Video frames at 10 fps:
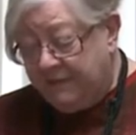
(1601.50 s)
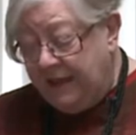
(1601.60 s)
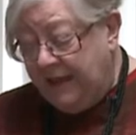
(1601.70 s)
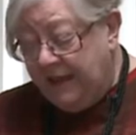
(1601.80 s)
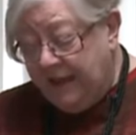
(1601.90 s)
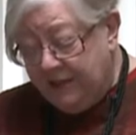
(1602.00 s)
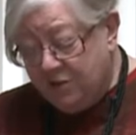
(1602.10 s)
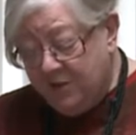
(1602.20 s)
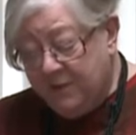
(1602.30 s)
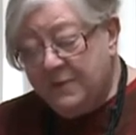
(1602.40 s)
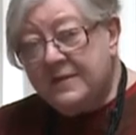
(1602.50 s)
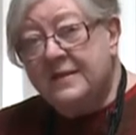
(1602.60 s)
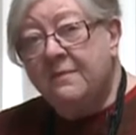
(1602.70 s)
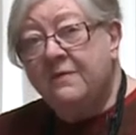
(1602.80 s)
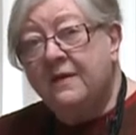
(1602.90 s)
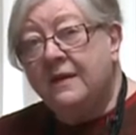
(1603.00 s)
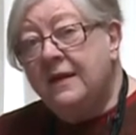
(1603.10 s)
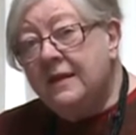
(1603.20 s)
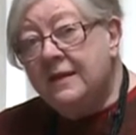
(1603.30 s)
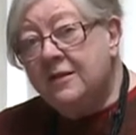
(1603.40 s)
And lecturing was something
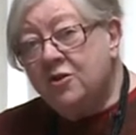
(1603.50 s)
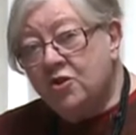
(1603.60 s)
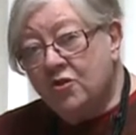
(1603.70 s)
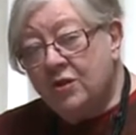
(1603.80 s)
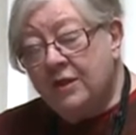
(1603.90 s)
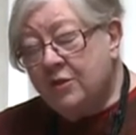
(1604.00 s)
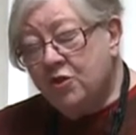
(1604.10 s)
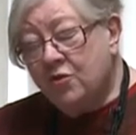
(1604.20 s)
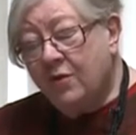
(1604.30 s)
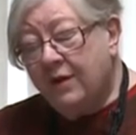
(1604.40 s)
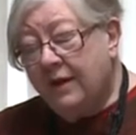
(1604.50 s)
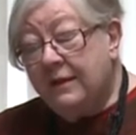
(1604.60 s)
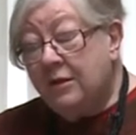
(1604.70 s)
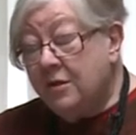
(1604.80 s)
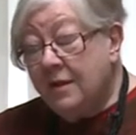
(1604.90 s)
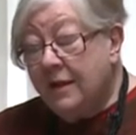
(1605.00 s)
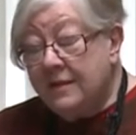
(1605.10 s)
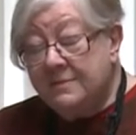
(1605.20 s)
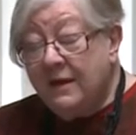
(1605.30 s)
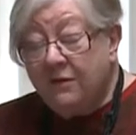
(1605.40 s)
he didn't enjoy, and
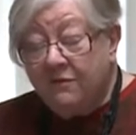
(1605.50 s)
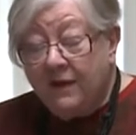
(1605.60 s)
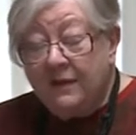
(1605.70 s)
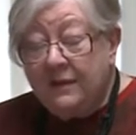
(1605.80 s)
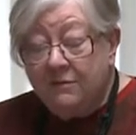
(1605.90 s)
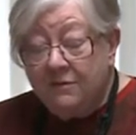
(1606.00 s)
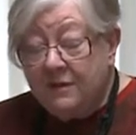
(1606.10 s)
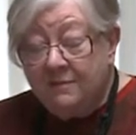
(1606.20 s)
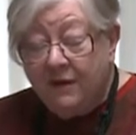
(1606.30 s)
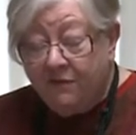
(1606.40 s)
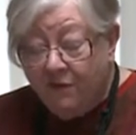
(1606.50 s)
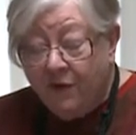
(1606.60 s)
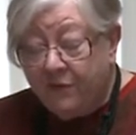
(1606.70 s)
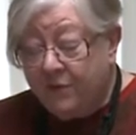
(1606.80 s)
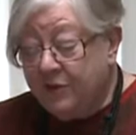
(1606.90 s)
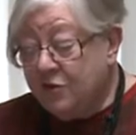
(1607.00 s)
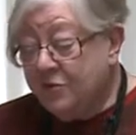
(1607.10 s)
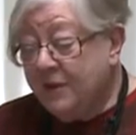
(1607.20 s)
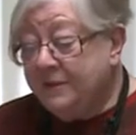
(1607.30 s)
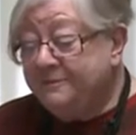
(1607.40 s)
as a matter of fact, neither did my father
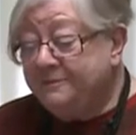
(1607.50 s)
enjoy.